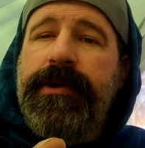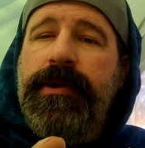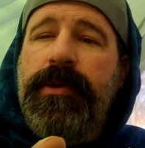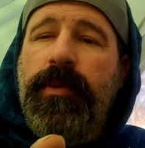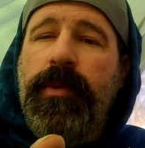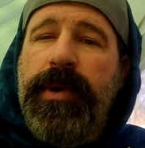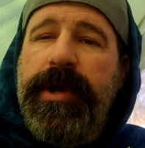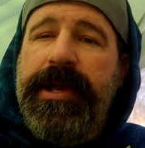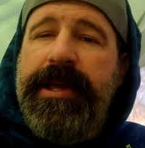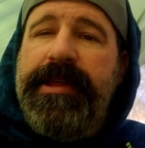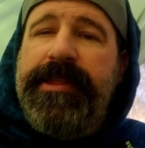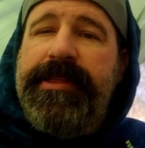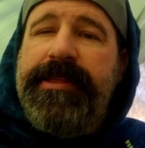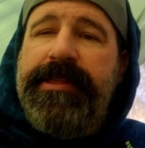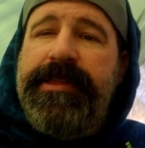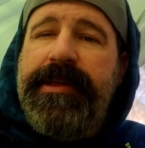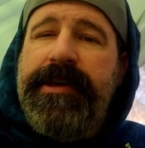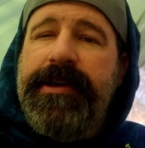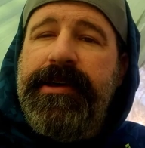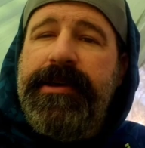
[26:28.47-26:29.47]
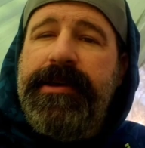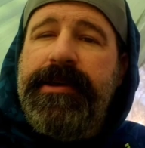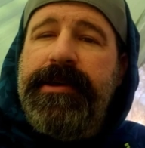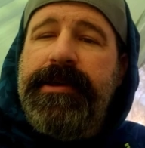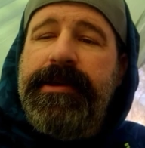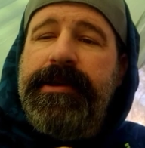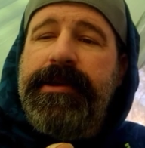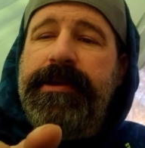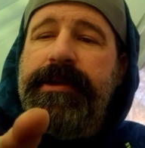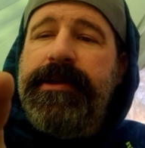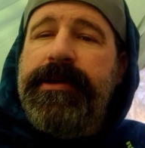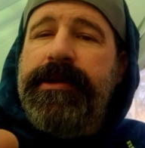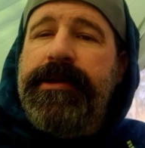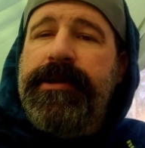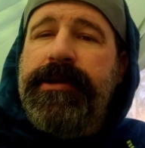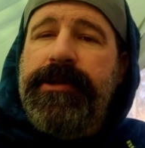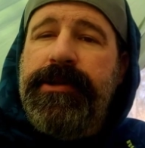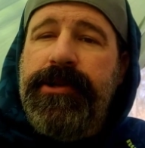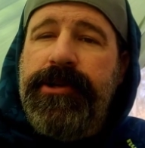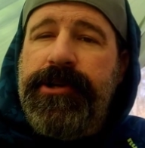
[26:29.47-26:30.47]
with
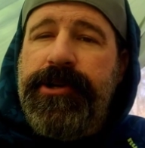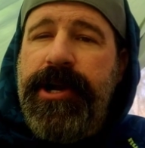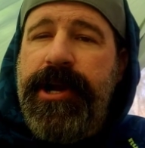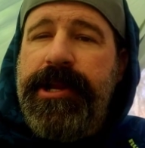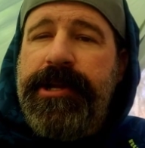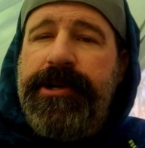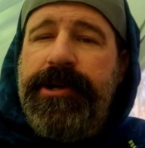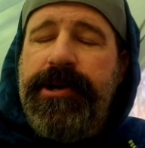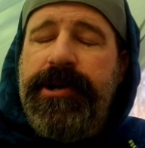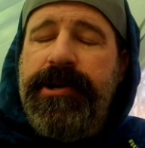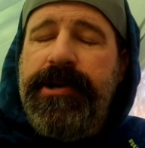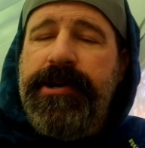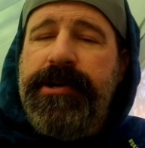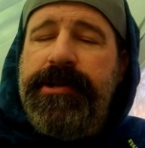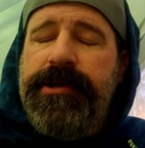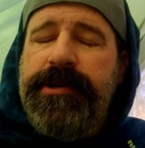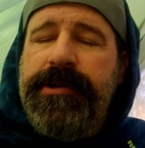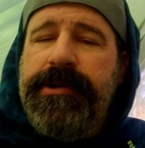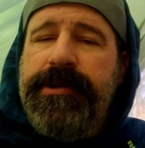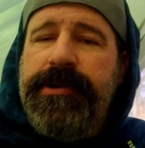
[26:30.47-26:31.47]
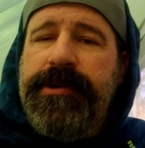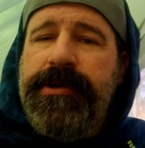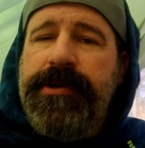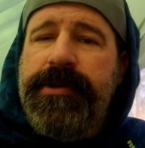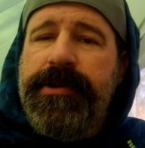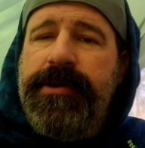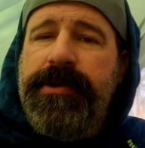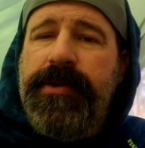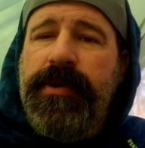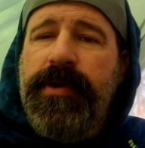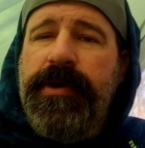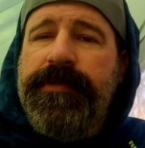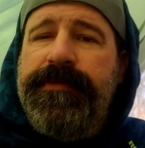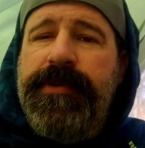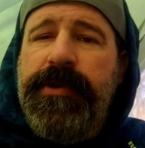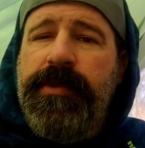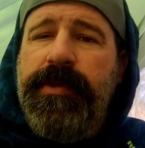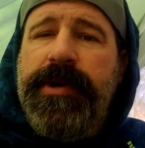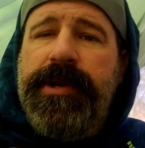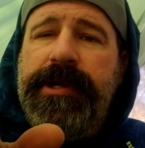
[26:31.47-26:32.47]
your credit card, or if
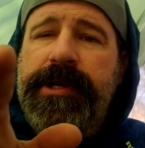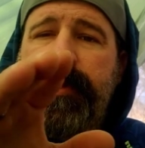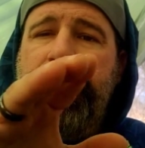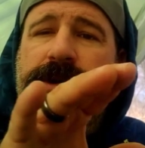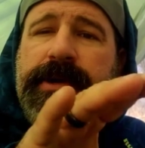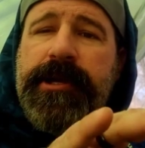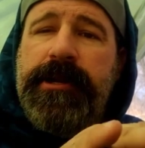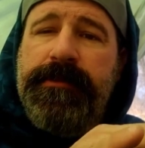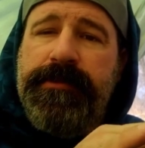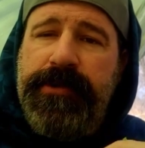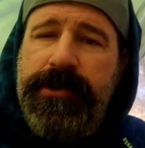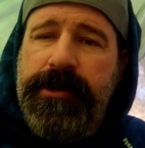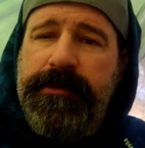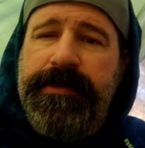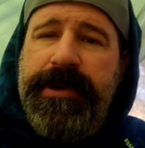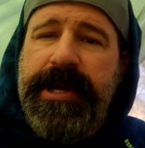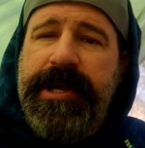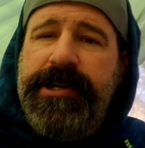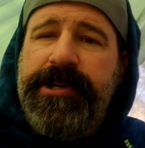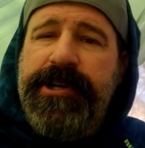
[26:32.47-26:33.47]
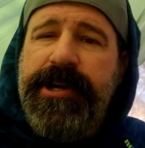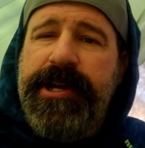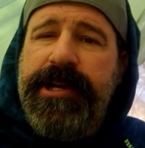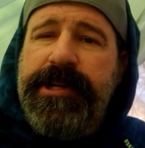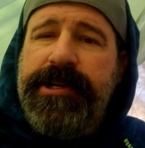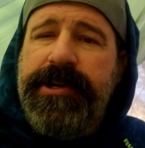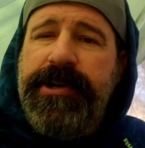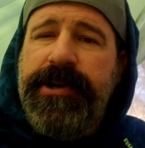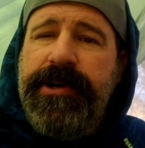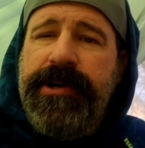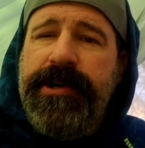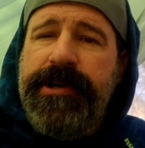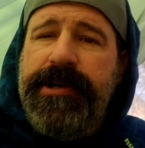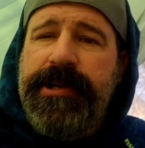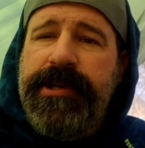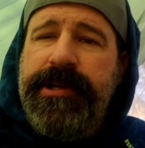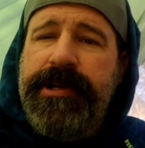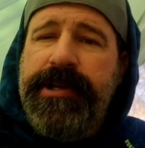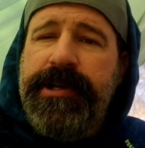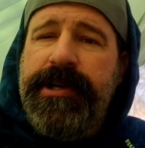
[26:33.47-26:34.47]
you want to go get a prepaid credit card
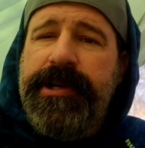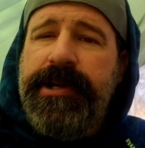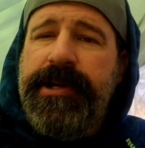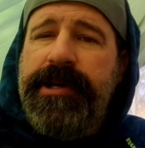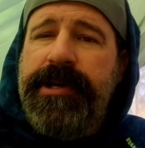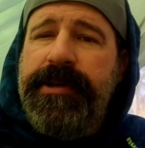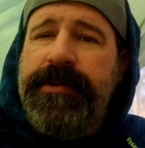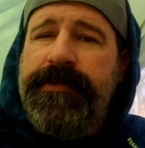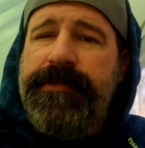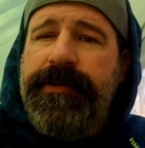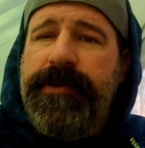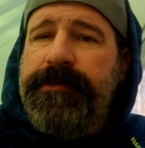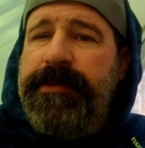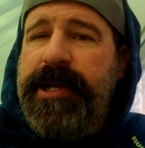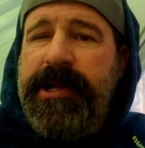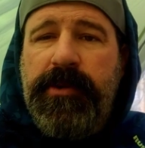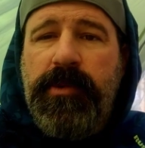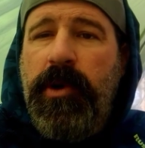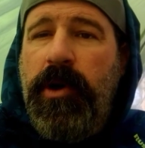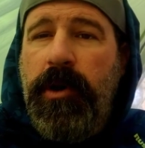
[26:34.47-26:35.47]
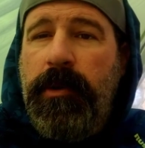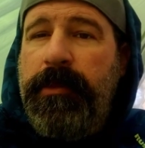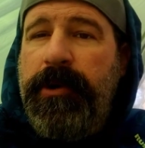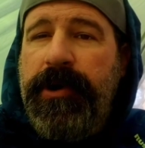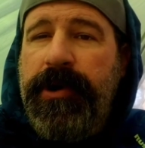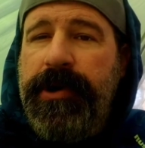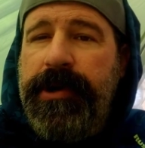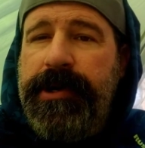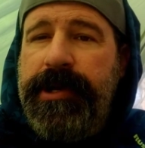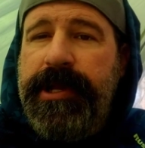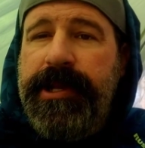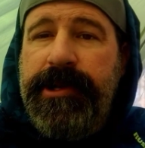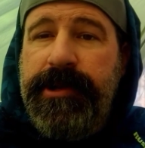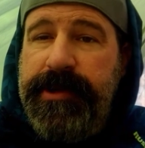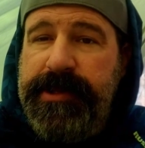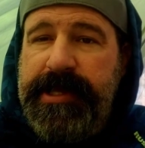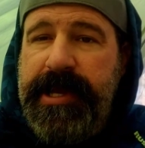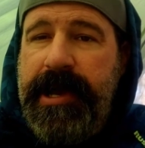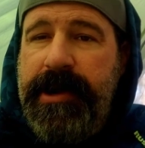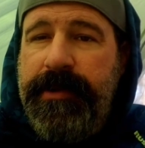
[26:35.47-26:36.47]
from like Walmart and do
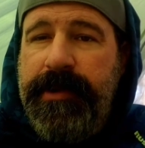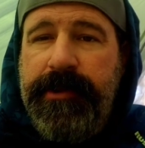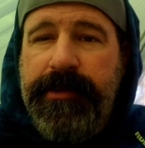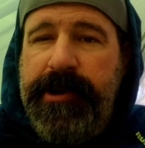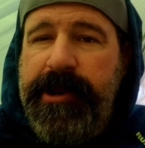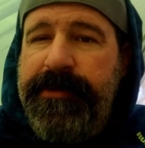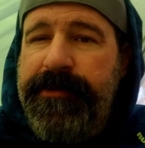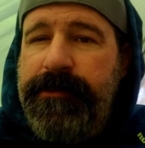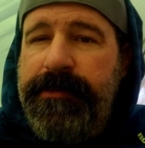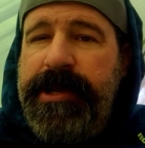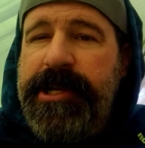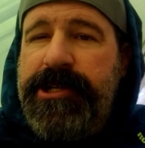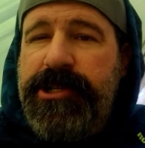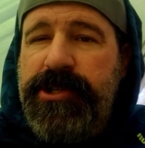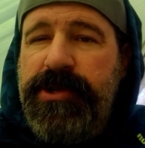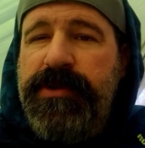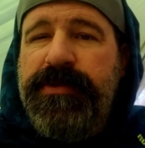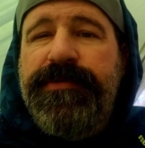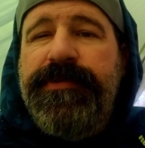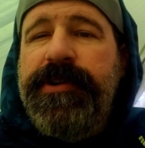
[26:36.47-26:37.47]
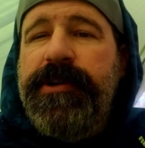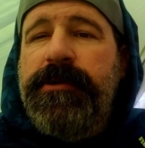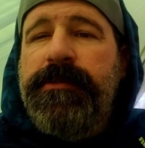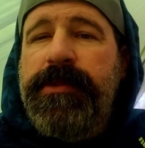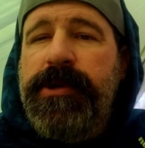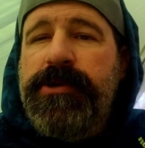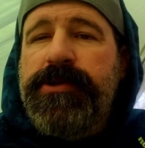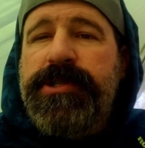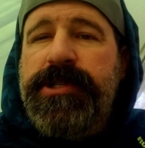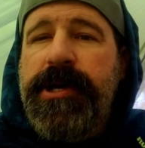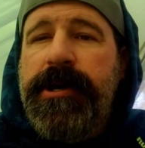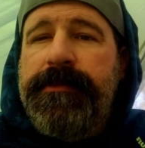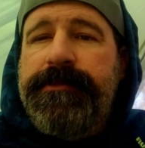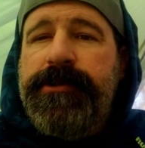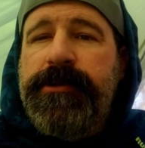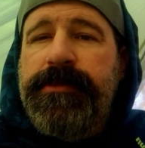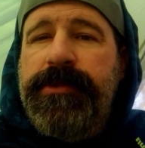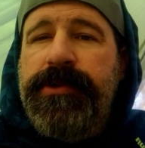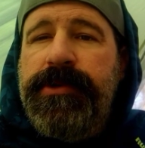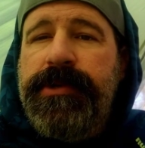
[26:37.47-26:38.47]
it that way, whatever makes you feel most
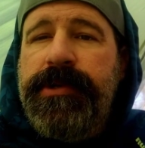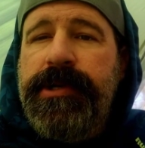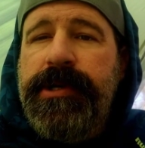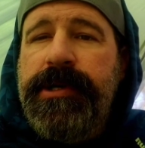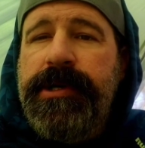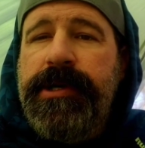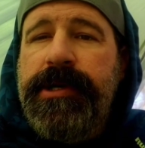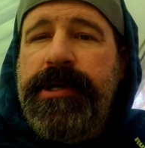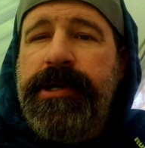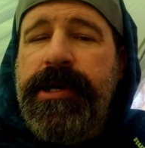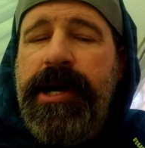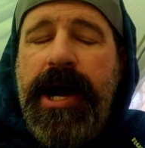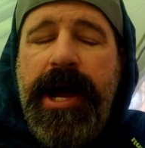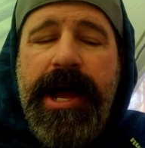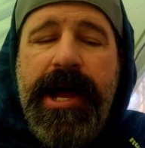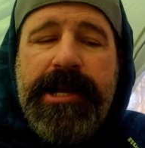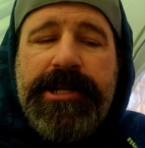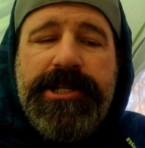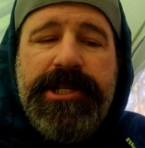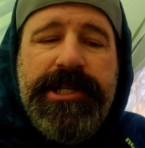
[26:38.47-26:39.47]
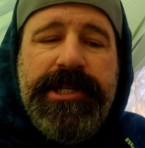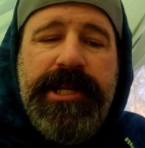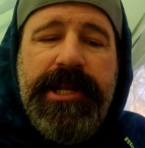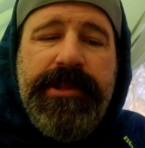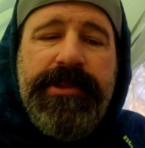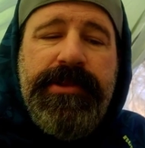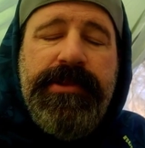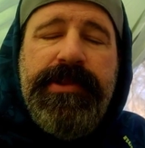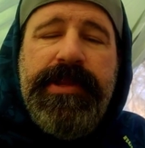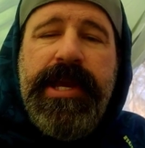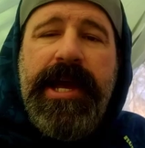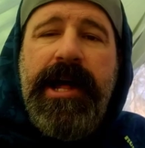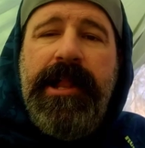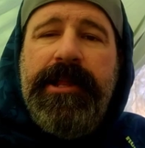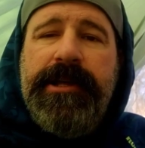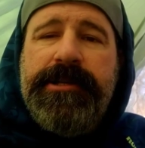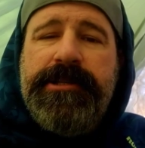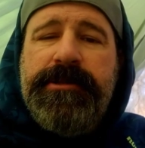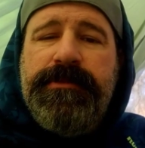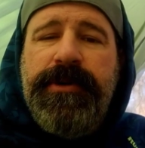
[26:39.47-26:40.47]
comfortable. I actually did it through the
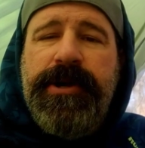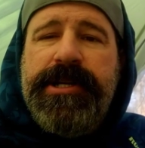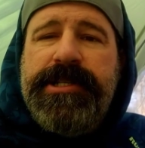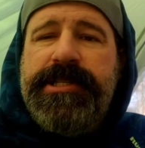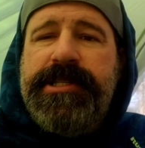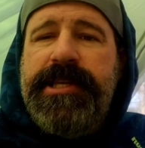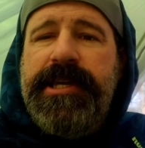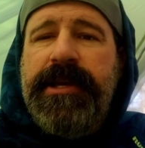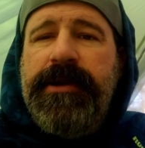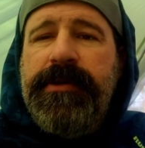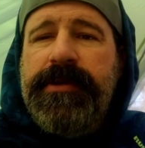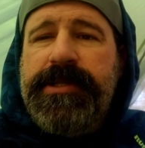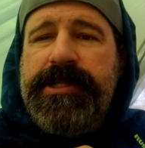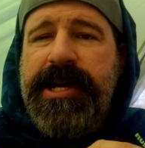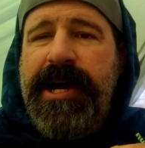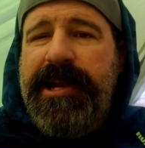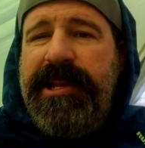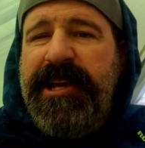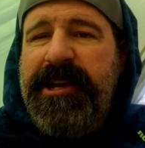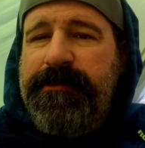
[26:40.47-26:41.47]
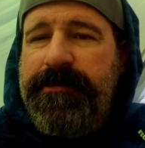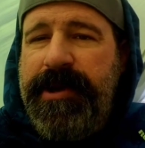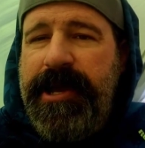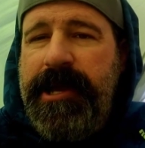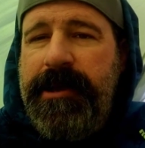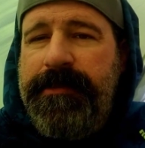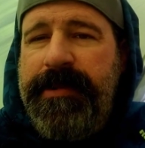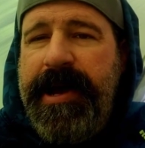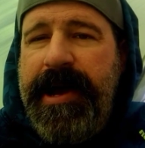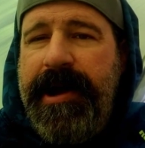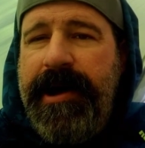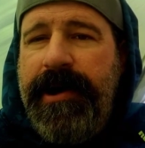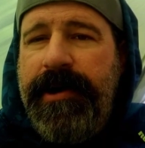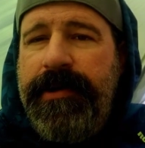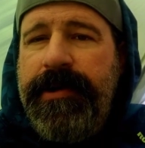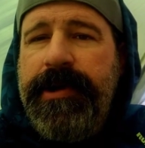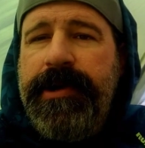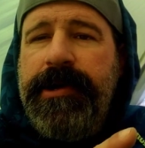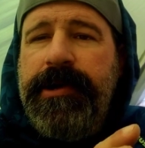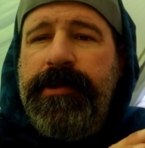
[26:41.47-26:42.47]
AliExpress thing. It's kind of like PayPal,
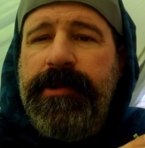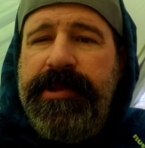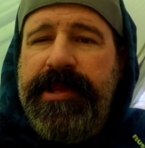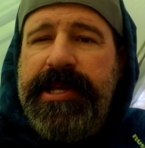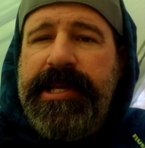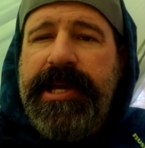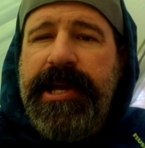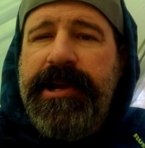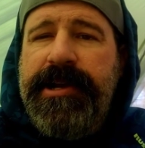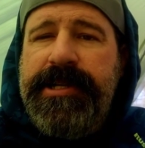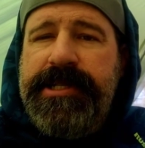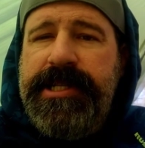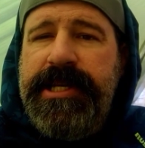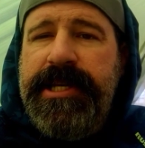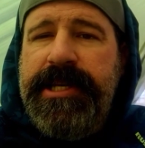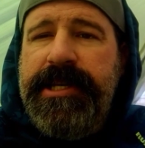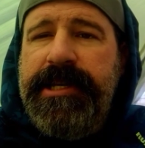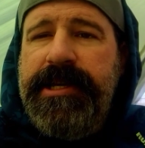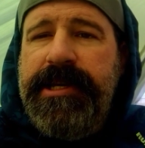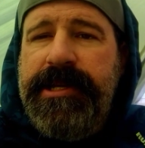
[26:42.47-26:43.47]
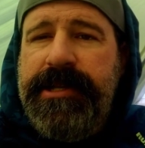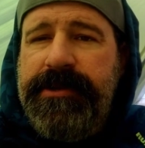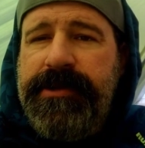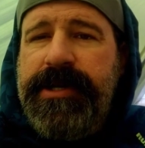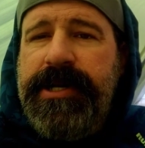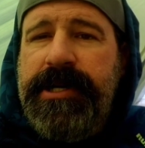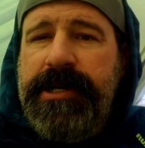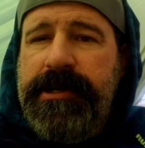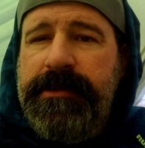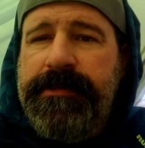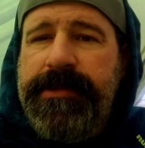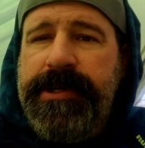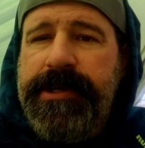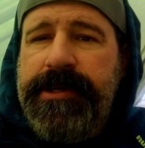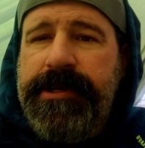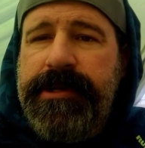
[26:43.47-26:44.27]
where they guarantee it'll come